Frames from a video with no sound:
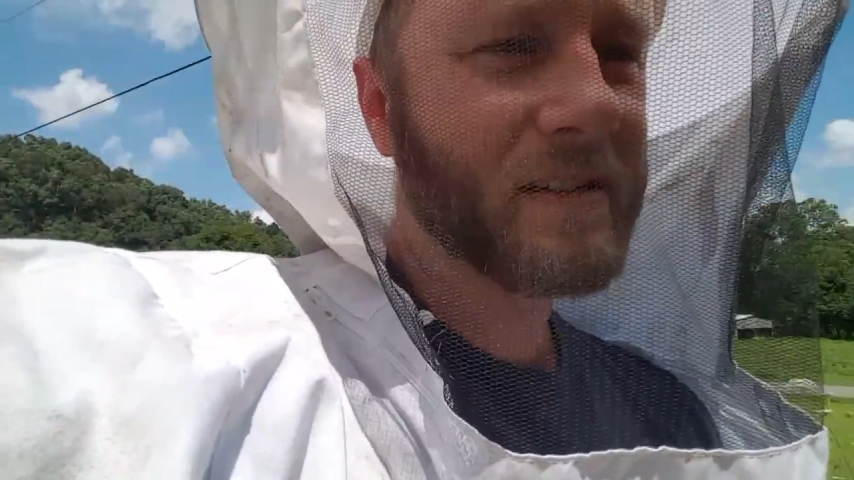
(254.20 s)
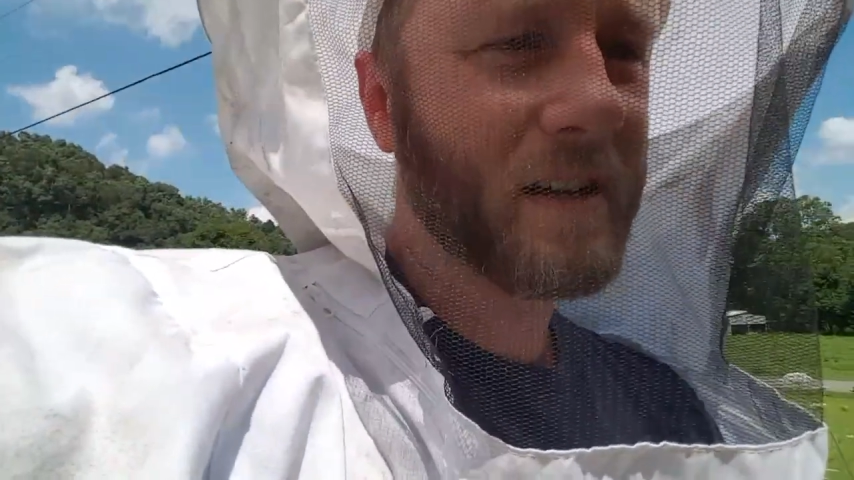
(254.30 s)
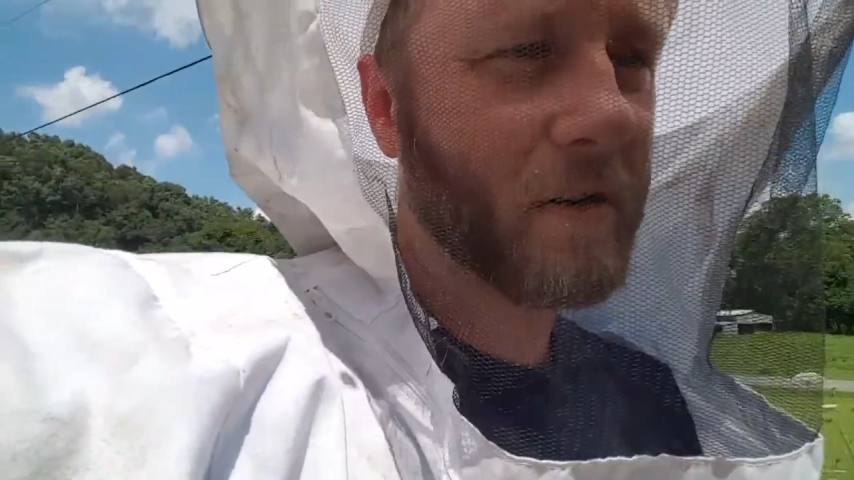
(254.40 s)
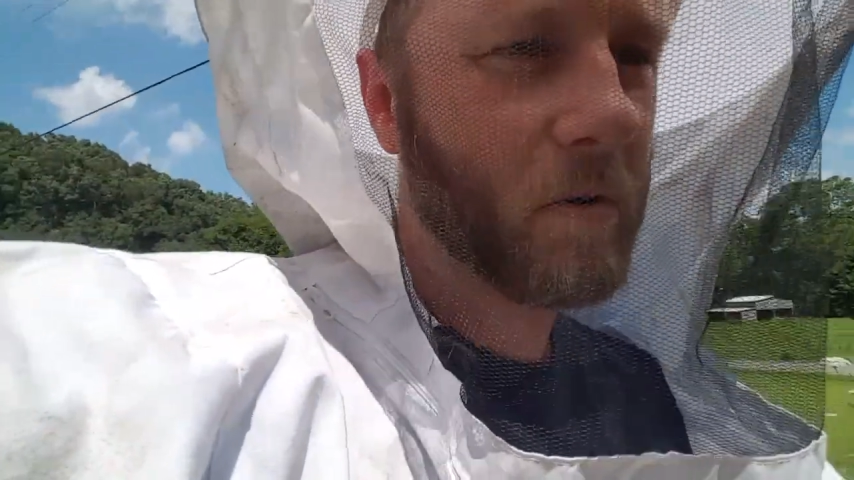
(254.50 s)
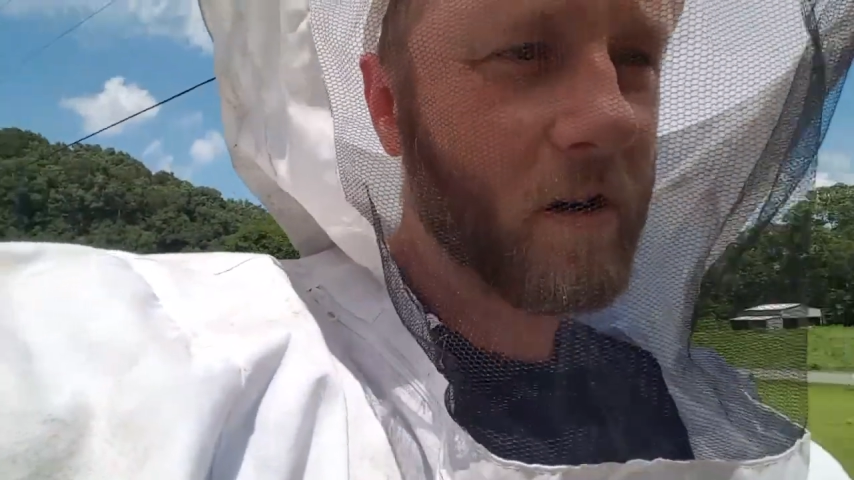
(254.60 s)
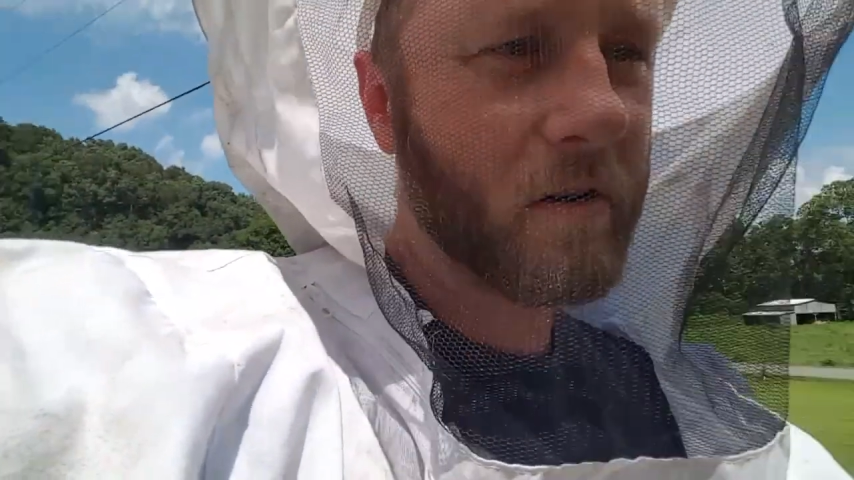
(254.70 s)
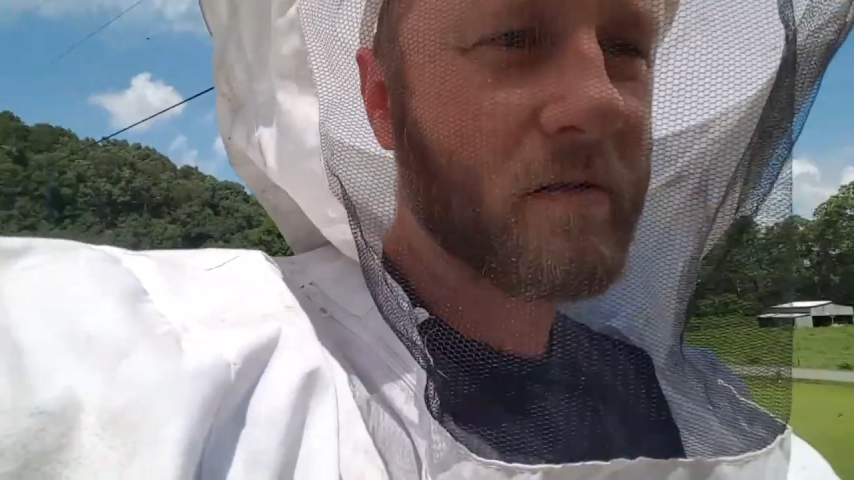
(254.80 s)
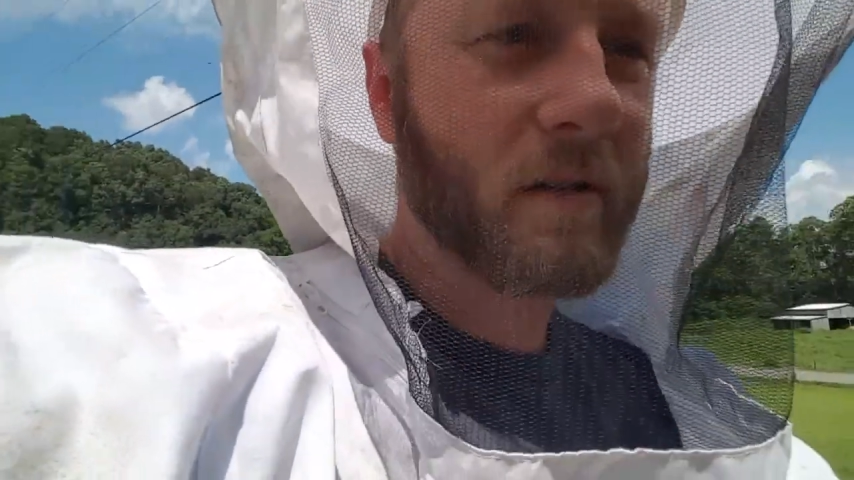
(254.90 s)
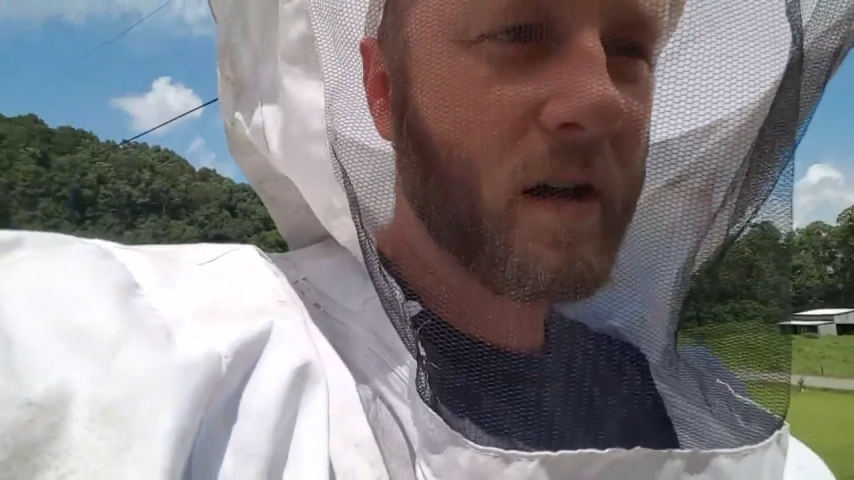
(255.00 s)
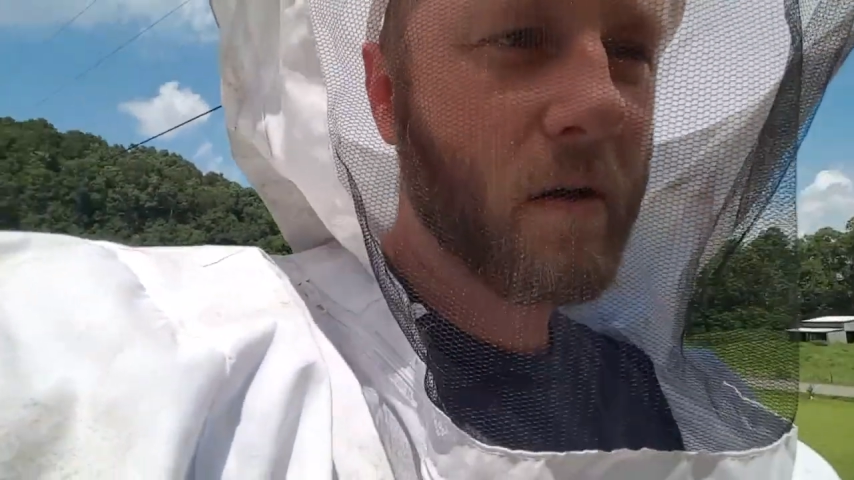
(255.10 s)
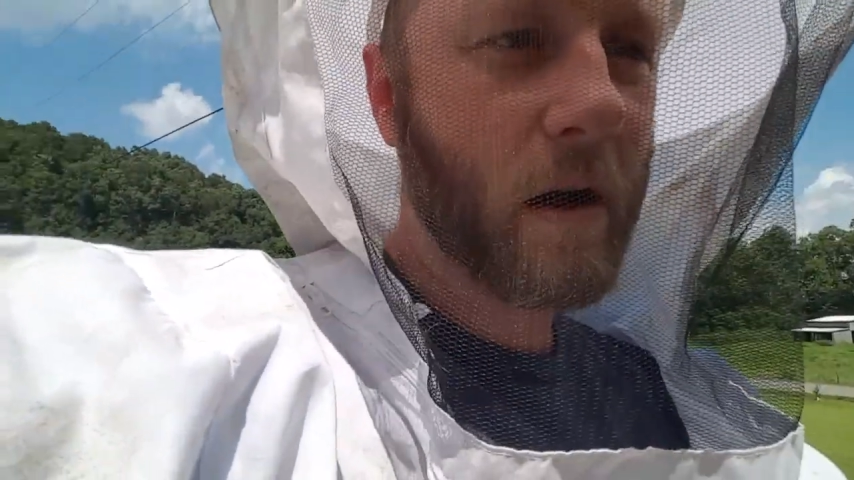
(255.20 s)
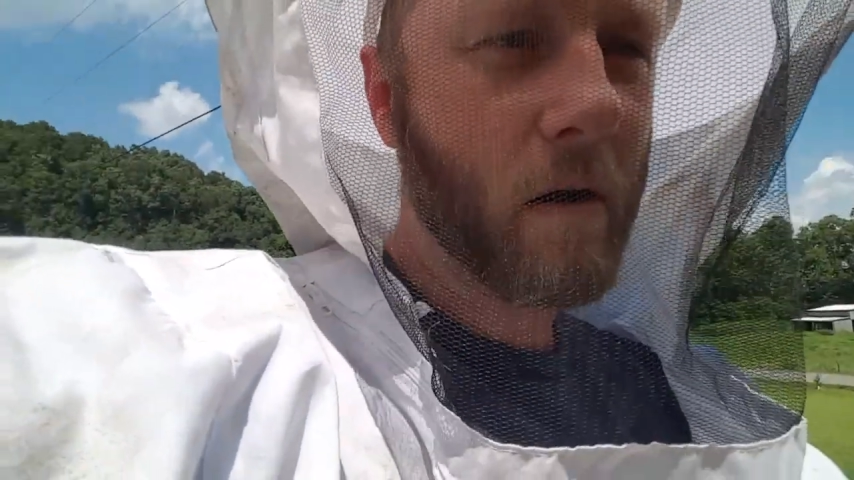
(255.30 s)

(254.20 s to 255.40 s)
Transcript: I see any brood. No,